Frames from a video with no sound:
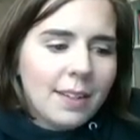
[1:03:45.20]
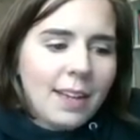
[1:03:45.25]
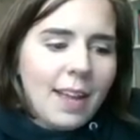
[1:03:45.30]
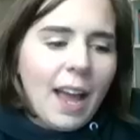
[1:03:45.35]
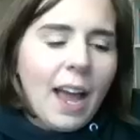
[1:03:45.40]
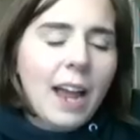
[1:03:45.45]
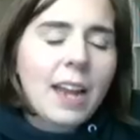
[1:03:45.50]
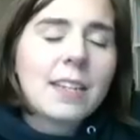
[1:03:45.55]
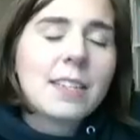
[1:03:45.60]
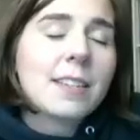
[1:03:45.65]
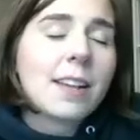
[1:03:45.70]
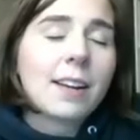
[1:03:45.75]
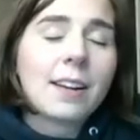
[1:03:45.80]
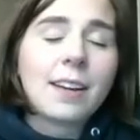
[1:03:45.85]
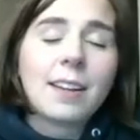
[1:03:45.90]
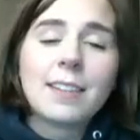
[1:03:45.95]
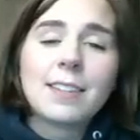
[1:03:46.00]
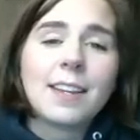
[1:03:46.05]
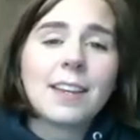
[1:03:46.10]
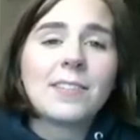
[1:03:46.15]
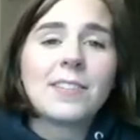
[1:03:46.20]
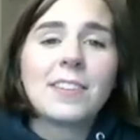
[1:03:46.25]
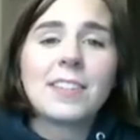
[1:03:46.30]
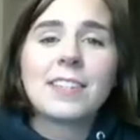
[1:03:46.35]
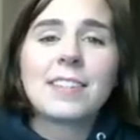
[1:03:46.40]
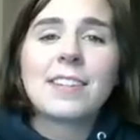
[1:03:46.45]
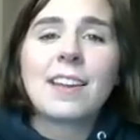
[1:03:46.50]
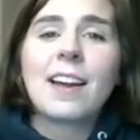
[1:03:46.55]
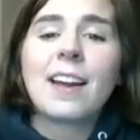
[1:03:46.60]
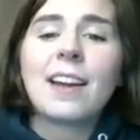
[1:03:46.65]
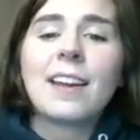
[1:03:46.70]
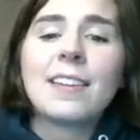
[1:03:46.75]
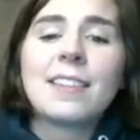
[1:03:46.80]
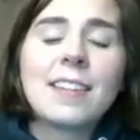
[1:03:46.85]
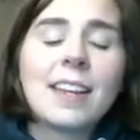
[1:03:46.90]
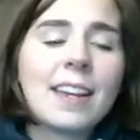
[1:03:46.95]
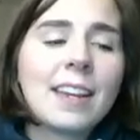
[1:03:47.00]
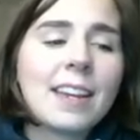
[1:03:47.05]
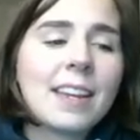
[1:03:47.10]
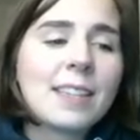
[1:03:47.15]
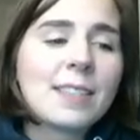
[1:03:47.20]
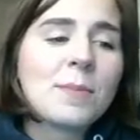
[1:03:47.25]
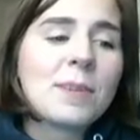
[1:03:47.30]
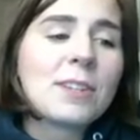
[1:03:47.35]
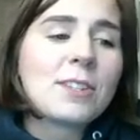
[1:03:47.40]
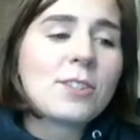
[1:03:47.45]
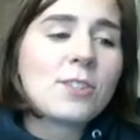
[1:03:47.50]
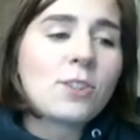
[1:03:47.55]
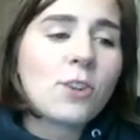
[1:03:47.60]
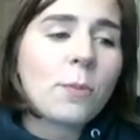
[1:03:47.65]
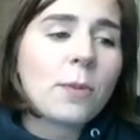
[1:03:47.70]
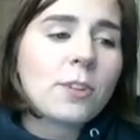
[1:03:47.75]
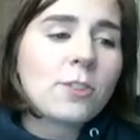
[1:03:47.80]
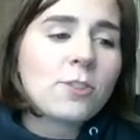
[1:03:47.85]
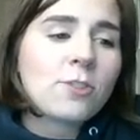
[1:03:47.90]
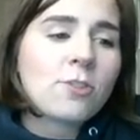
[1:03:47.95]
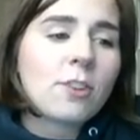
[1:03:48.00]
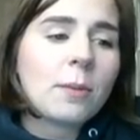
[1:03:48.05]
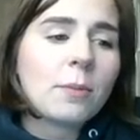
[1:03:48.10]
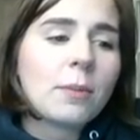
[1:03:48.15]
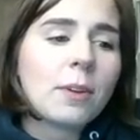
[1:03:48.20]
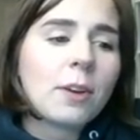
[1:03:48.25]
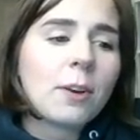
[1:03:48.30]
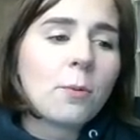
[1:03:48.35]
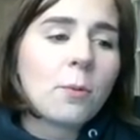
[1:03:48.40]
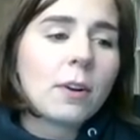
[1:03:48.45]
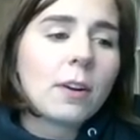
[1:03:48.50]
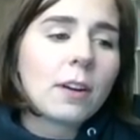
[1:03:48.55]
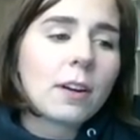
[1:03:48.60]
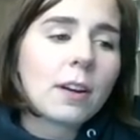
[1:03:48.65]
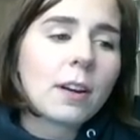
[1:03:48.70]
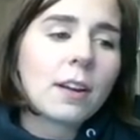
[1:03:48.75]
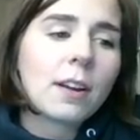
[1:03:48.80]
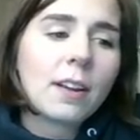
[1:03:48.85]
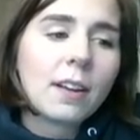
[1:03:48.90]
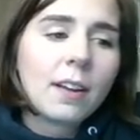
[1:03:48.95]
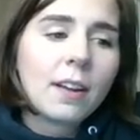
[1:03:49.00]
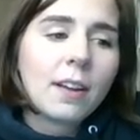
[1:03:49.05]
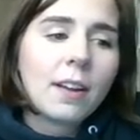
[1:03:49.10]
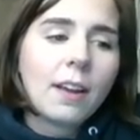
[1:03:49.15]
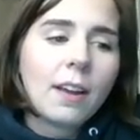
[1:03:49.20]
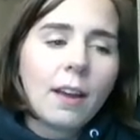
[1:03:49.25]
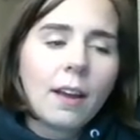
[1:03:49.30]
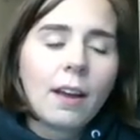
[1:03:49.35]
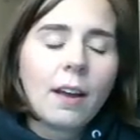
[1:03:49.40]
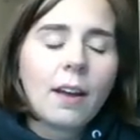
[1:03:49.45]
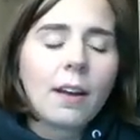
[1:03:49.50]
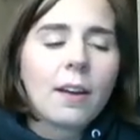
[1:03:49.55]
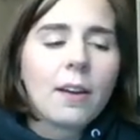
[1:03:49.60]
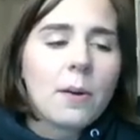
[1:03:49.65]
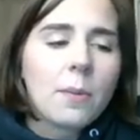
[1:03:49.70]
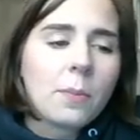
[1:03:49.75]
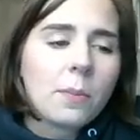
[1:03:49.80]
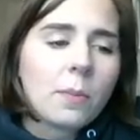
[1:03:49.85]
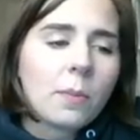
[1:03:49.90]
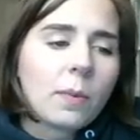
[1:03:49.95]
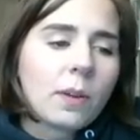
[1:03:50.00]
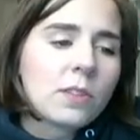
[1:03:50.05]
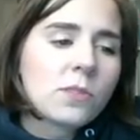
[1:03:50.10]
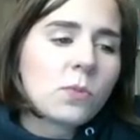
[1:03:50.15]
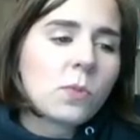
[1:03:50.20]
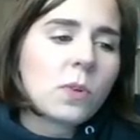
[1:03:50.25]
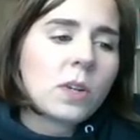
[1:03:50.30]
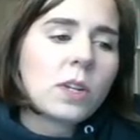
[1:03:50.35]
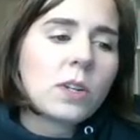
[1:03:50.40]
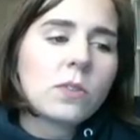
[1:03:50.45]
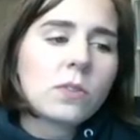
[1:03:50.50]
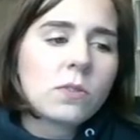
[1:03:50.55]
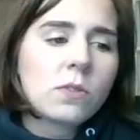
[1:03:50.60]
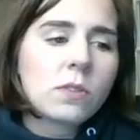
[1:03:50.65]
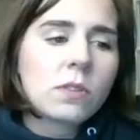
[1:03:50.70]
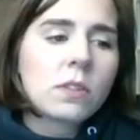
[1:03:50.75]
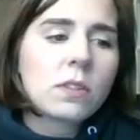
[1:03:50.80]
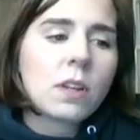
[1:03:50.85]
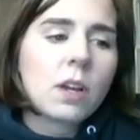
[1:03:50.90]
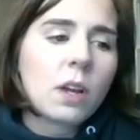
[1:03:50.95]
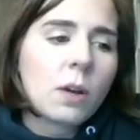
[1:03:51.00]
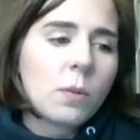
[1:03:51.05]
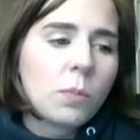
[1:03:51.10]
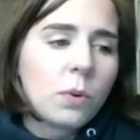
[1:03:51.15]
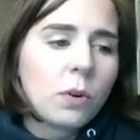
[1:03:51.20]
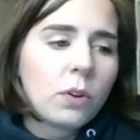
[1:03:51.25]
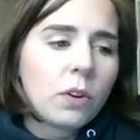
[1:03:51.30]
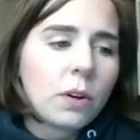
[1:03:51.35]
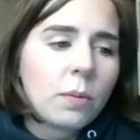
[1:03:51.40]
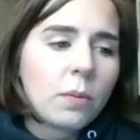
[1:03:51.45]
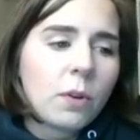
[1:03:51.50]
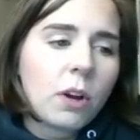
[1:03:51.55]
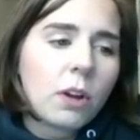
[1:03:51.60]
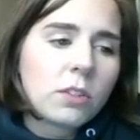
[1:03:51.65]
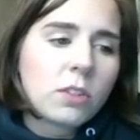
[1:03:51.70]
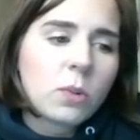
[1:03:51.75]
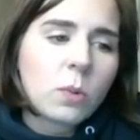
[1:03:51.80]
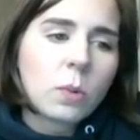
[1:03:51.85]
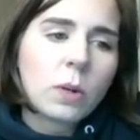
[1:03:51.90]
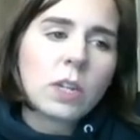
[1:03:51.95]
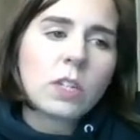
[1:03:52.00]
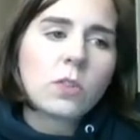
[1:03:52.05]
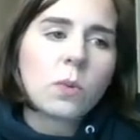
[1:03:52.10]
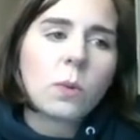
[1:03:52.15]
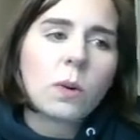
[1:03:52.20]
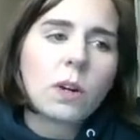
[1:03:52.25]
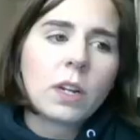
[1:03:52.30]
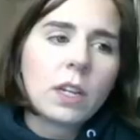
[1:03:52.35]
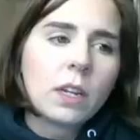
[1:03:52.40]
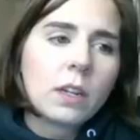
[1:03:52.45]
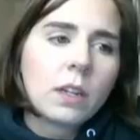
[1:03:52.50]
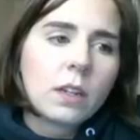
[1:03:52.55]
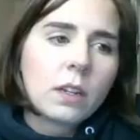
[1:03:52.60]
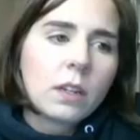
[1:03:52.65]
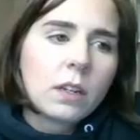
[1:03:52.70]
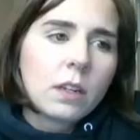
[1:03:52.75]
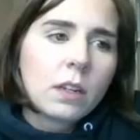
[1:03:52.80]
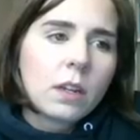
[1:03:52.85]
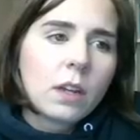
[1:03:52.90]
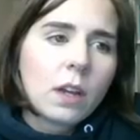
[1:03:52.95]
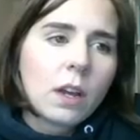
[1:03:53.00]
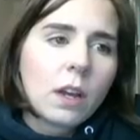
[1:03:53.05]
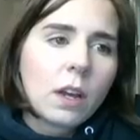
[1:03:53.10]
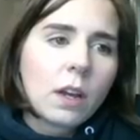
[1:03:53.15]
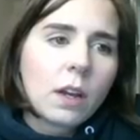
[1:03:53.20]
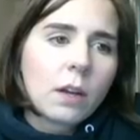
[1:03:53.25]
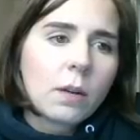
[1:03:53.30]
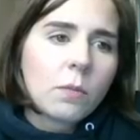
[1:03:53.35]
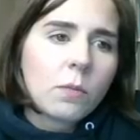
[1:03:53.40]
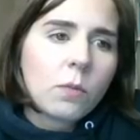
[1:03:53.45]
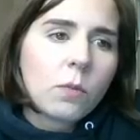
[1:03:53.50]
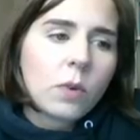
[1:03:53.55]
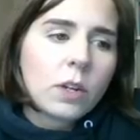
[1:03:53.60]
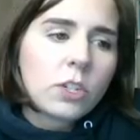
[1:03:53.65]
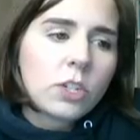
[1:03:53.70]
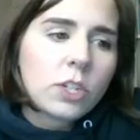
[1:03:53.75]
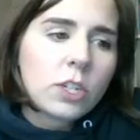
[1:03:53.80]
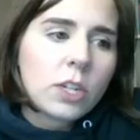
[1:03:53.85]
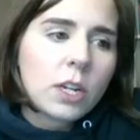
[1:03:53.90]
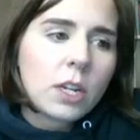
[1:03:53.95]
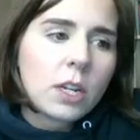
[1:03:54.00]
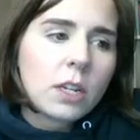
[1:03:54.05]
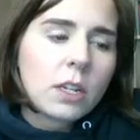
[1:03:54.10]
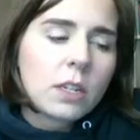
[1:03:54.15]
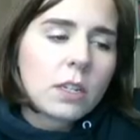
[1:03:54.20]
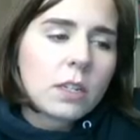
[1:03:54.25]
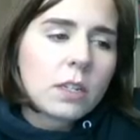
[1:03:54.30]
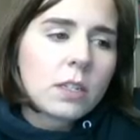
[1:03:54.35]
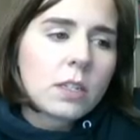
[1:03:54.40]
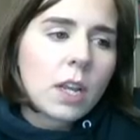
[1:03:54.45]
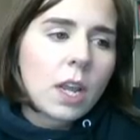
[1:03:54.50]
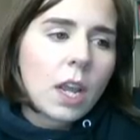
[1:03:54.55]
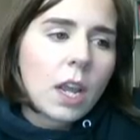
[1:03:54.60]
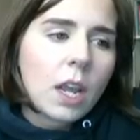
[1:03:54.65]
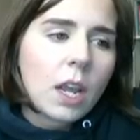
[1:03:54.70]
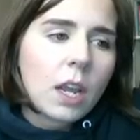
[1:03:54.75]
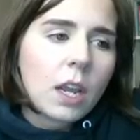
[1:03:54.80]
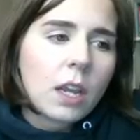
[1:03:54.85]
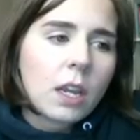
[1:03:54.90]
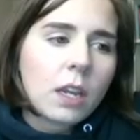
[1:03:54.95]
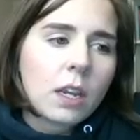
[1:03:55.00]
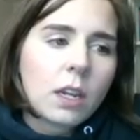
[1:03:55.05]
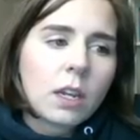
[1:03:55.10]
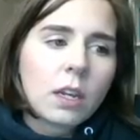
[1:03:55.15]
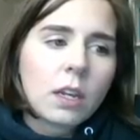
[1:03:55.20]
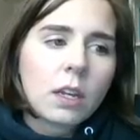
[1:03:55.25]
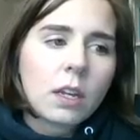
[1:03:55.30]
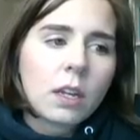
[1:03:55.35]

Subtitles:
I suck at saving designs. It gets me in so much trouble at work because we use a program called 2020, which is a